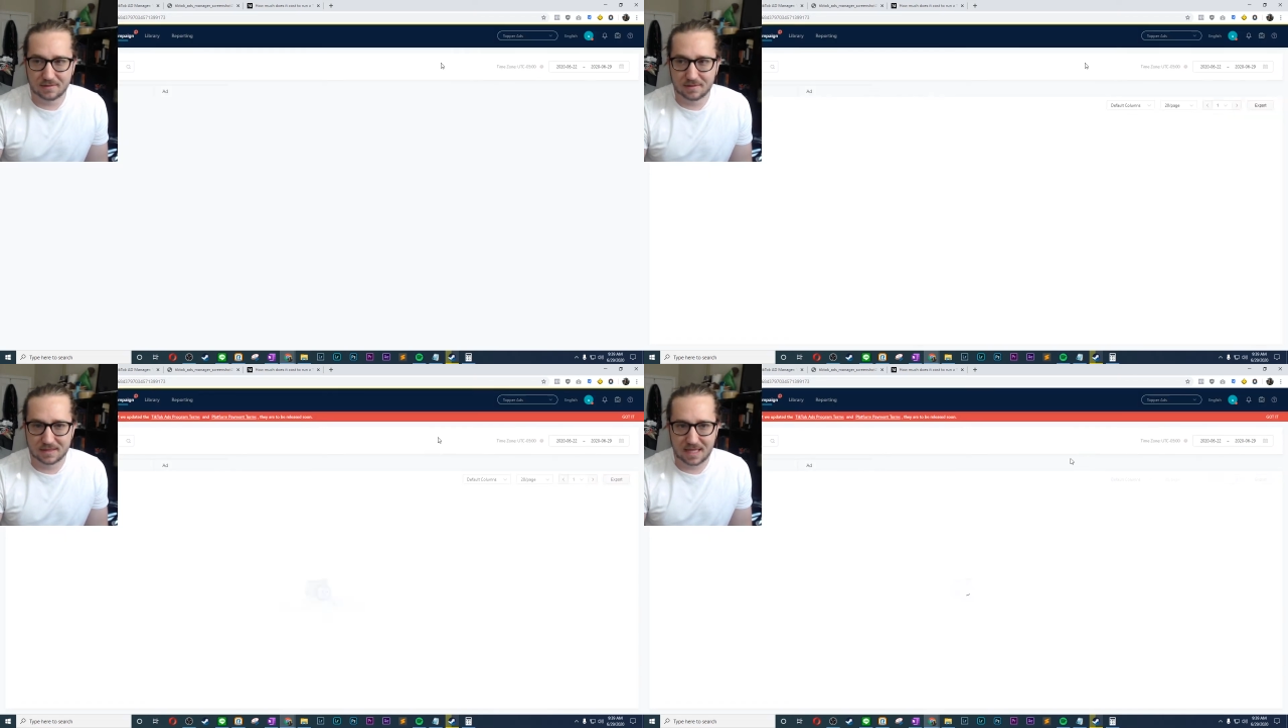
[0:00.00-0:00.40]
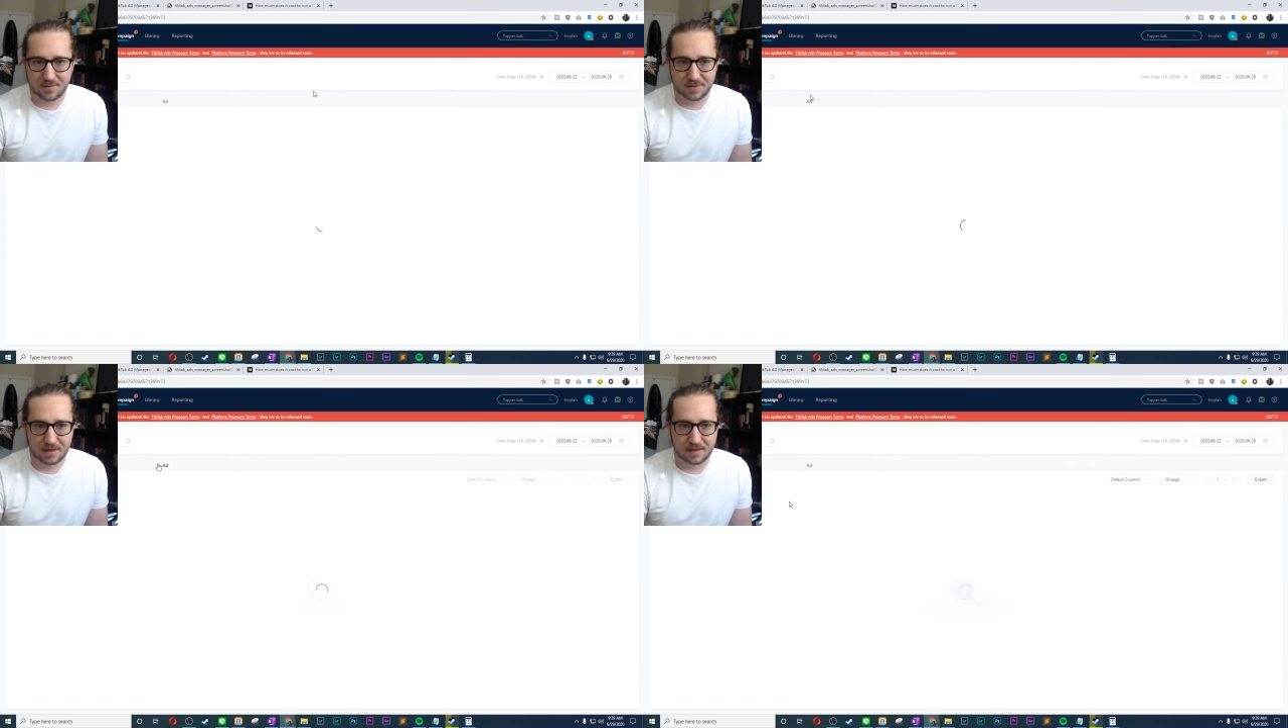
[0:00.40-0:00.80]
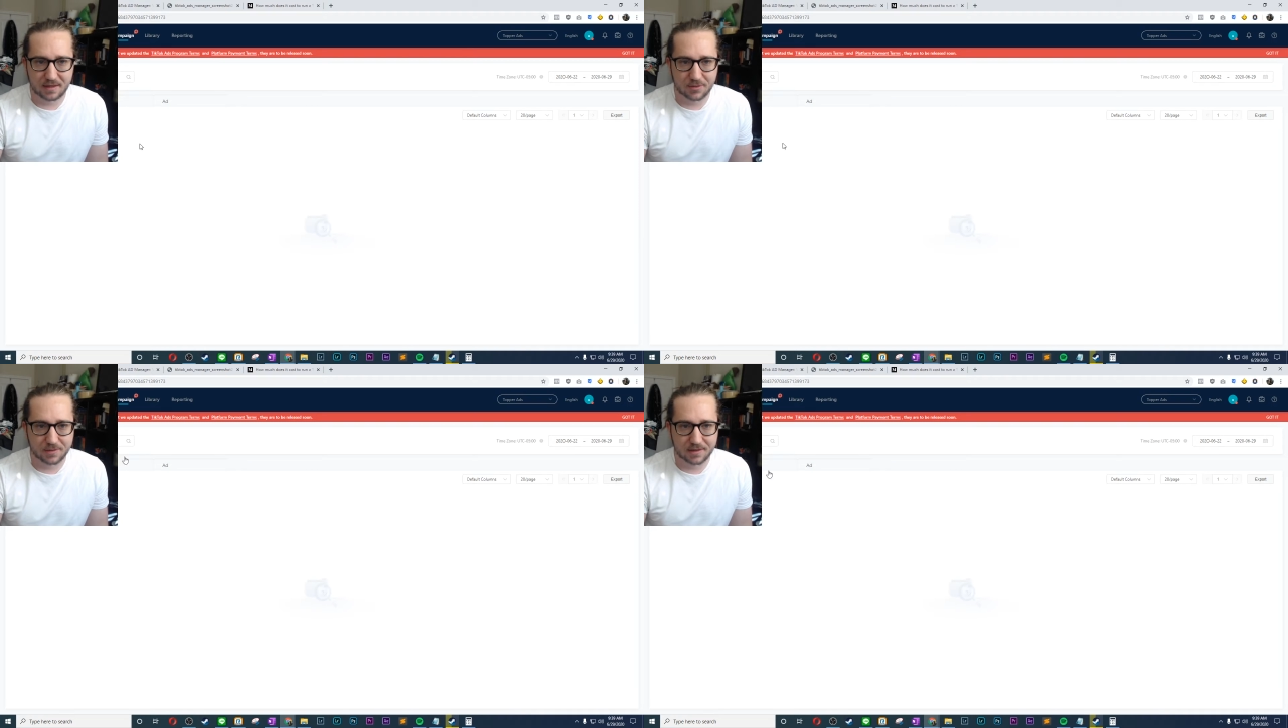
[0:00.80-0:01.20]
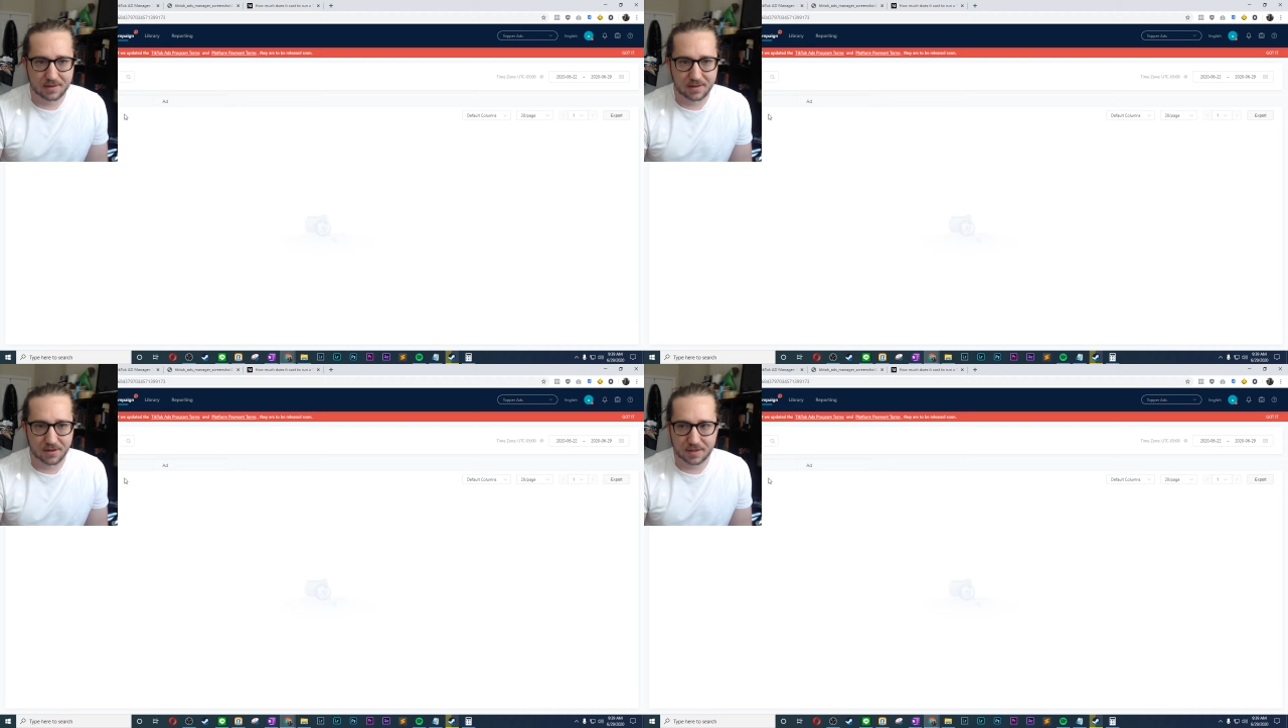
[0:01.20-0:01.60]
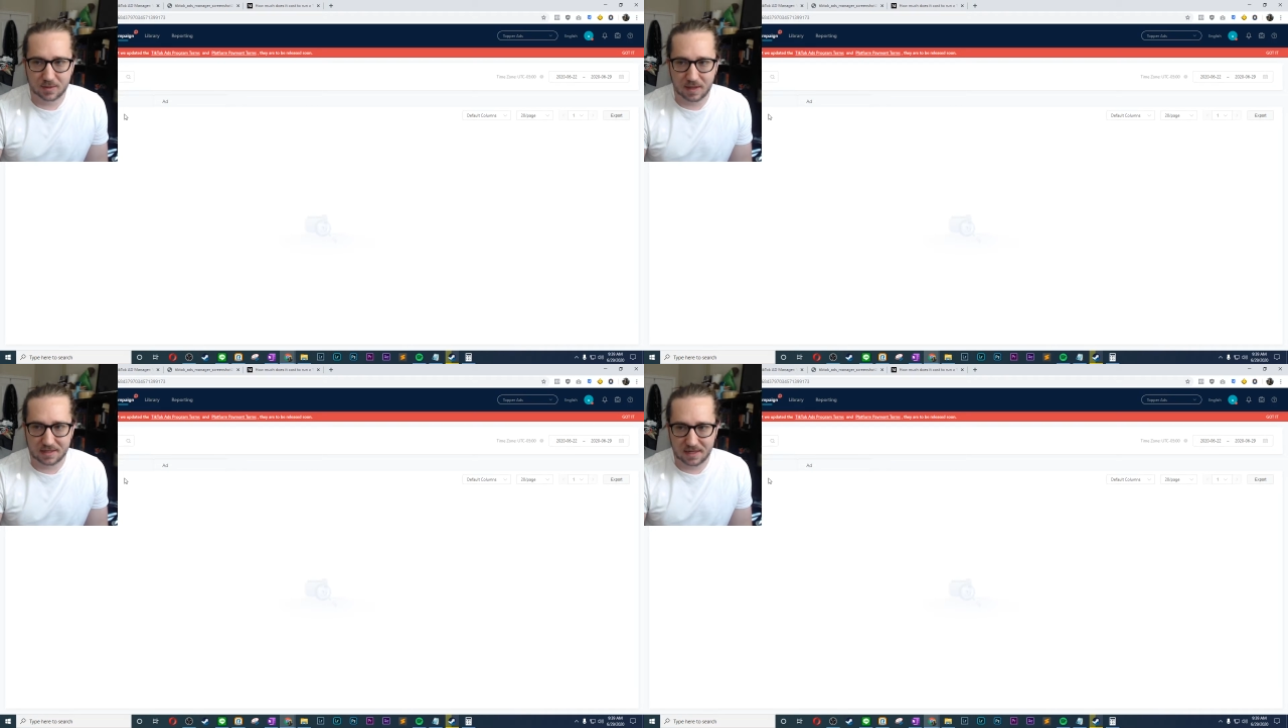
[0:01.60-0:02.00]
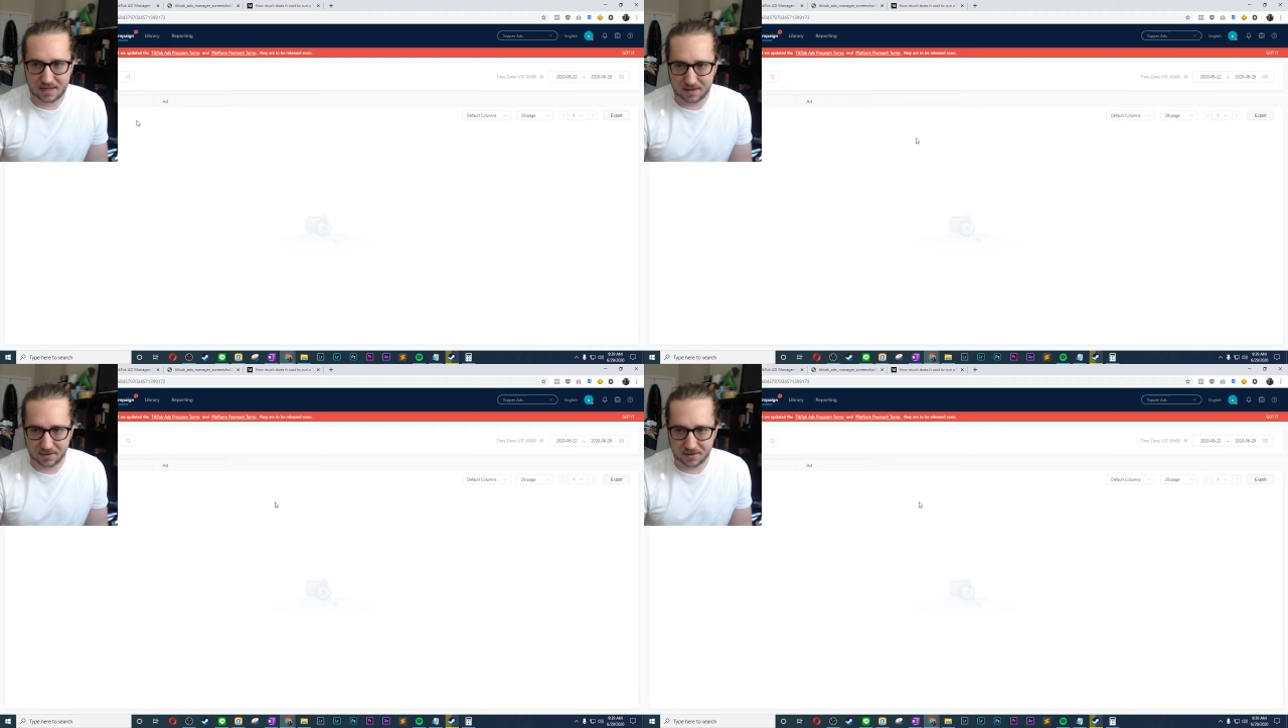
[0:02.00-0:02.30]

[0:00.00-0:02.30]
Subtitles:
the same thing that you would expect in any